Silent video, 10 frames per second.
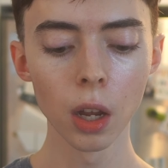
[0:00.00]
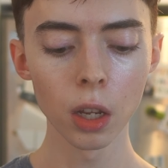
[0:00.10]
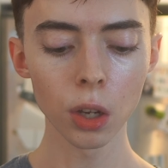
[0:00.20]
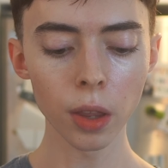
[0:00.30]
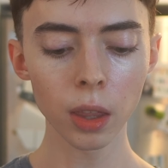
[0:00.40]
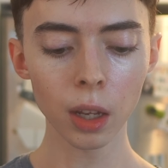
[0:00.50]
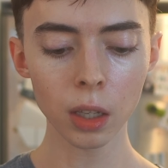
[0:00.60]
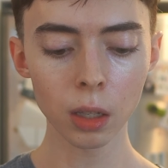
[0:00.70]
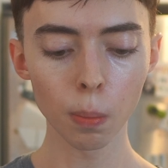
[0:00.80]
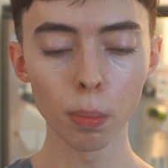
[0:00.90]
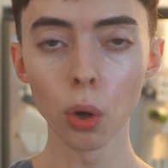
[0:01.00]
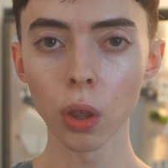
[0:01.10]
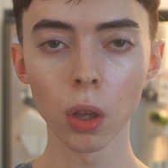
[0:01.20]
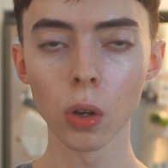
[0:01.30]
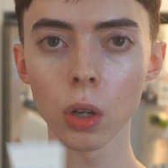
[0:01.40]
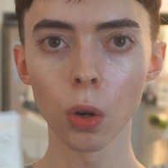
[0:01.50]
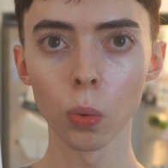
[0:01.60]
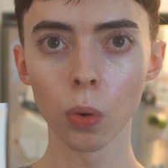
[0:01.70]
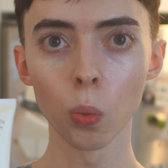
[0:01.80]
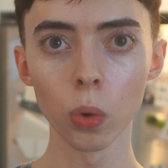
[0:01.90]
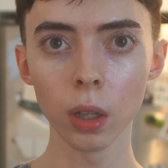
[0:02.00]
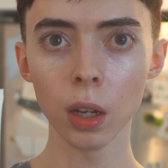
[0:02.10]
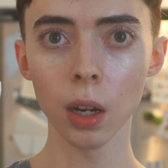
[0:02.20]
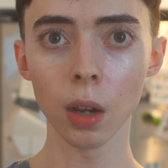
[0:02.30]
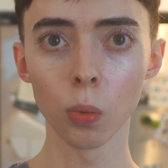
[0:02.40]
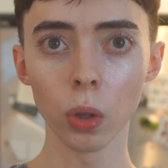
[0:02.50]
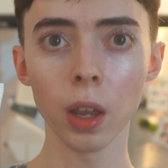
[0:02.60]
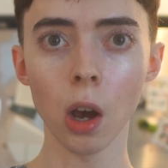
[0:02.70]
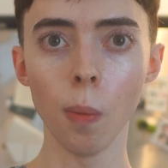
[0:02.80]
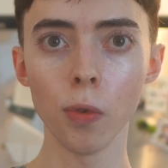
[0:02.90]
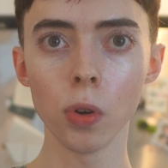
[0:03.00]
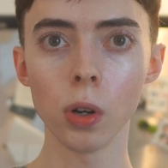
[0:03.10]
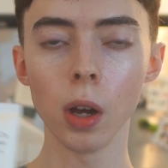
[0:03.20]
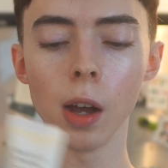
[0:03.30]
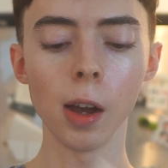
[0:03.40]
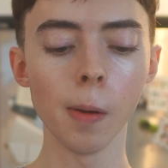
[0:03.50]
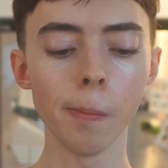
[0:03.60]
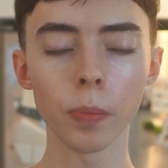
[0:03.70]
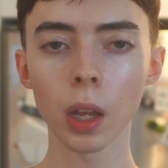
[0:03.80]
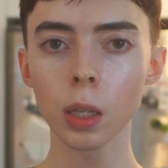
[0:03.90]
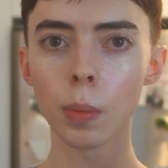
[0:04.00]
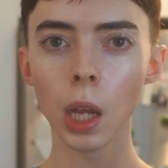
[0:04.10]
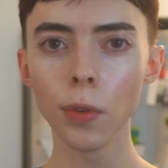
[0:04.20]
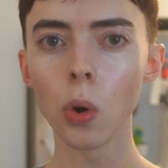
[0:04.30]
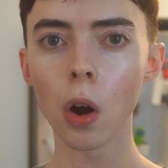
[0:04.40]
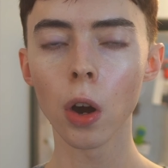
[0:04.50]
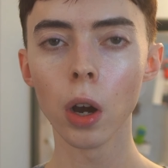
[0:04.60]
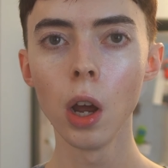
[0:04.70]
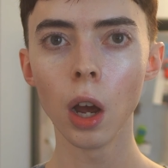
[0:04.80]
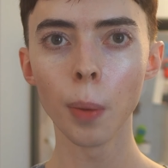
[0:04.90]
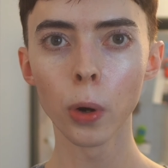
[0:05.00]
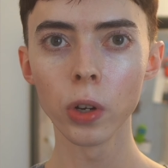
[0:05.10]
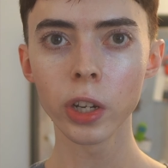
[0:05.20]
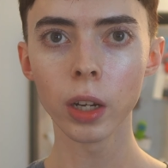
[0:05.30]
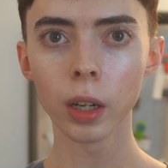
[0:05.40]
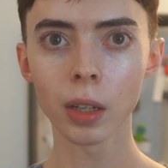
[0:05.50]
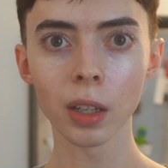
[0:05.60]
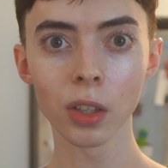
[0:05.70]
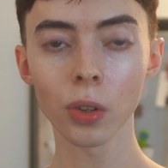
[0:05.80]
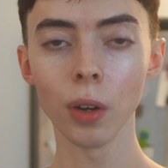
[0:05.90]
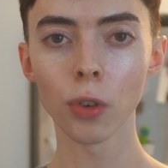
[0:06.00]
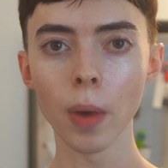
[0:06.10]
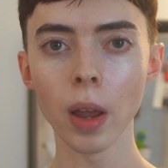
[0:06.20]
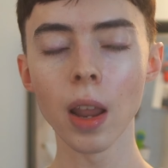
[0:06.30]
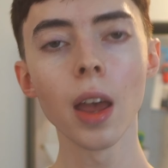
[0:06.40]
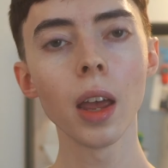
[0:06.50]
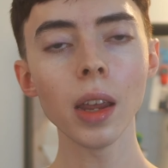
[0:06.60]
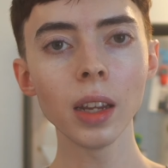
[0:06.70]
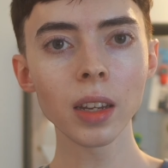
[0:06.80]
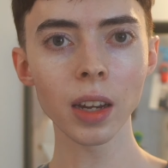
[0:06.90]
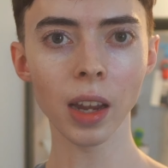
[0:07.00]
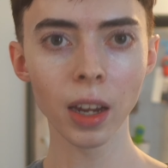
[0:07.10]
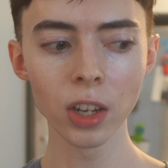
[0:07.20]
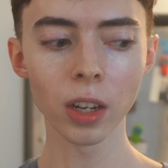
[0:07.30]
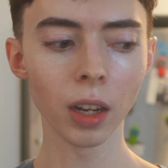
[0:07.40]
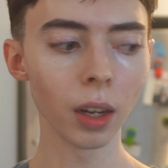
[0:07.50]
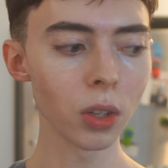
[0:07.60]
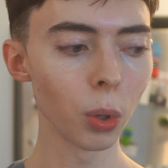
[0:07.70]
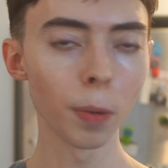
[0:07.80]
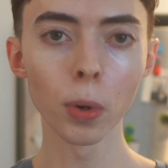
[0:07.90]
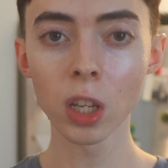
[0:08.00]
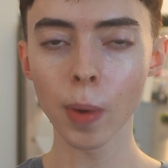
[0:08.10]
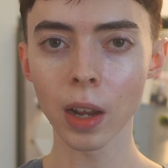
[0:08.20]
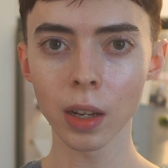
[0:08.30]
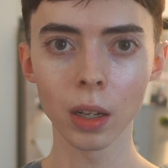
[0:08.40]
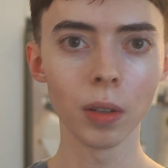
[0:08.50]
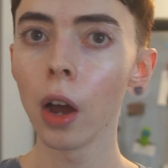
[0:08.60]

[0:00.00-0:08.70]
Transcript: So I think that's, both of those are really, really helpful um, if you are approaching sunscreen an anti-aging sort of perspective.